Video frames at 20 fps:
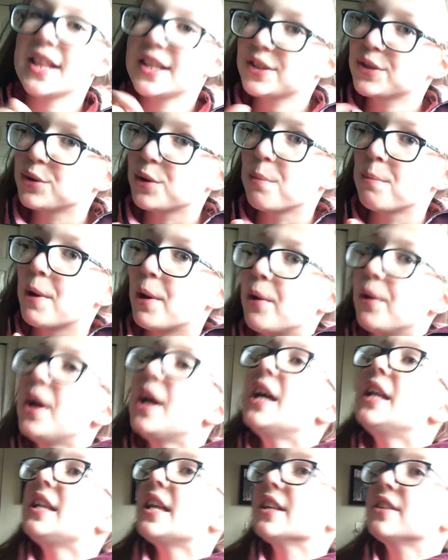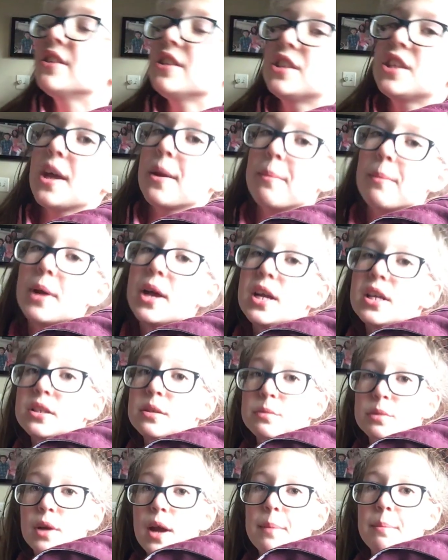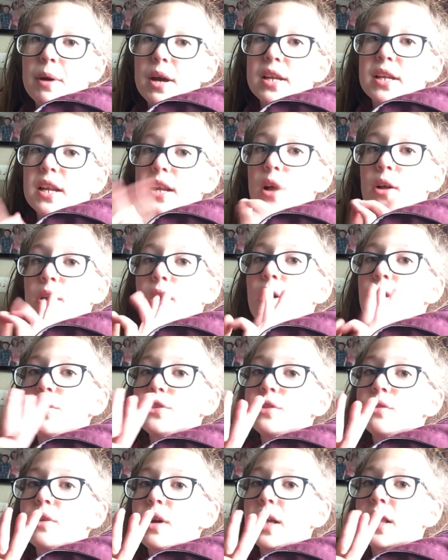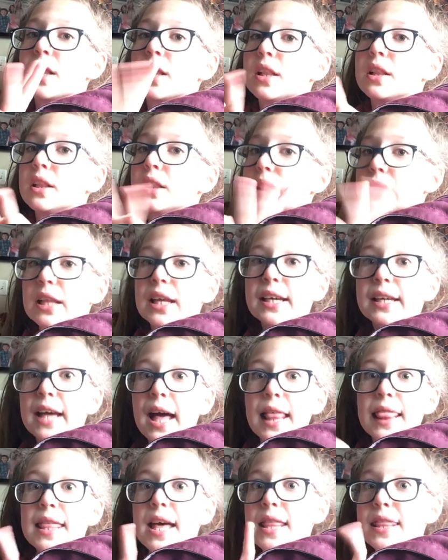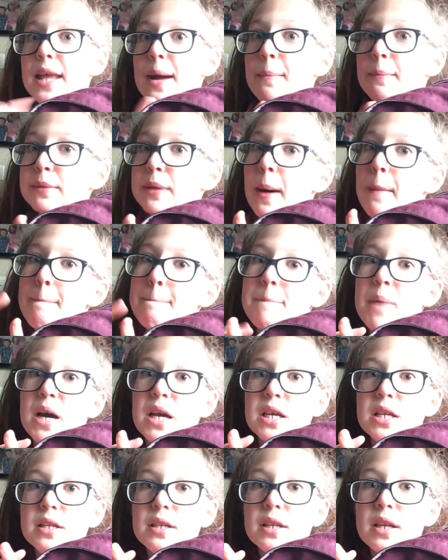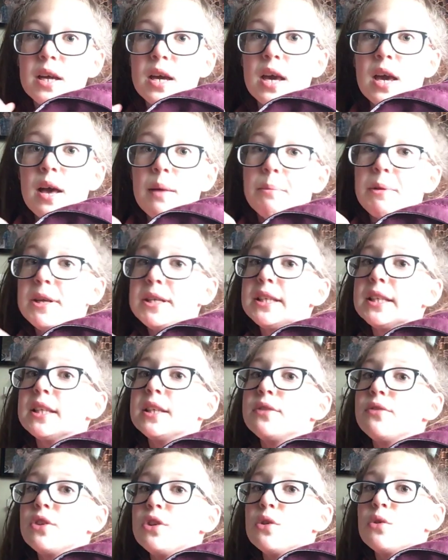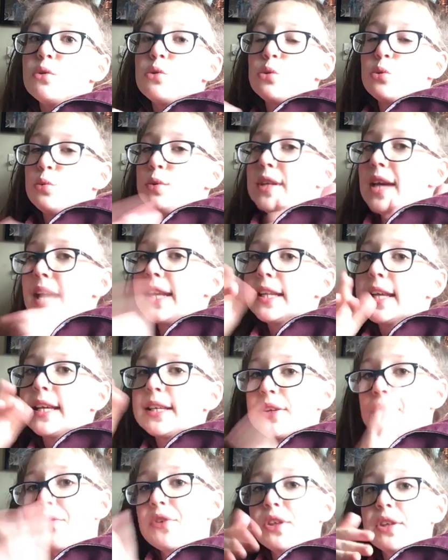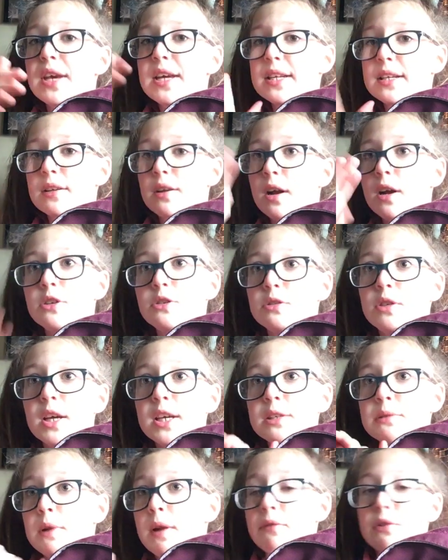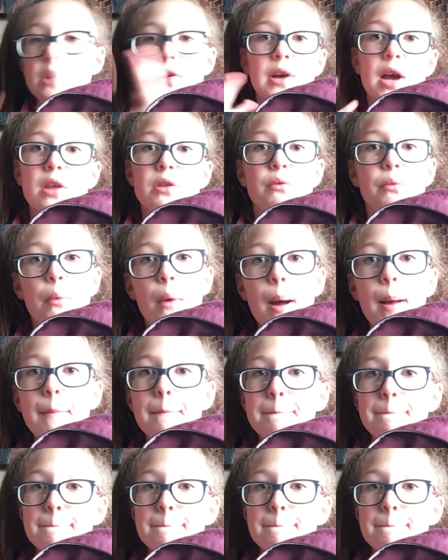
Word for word: That's the little bell next to the subscribe button. And I'll also click that thumbs up button. Please get this video to 10 likes, 50 likes, 100 likes, whatever you guys want.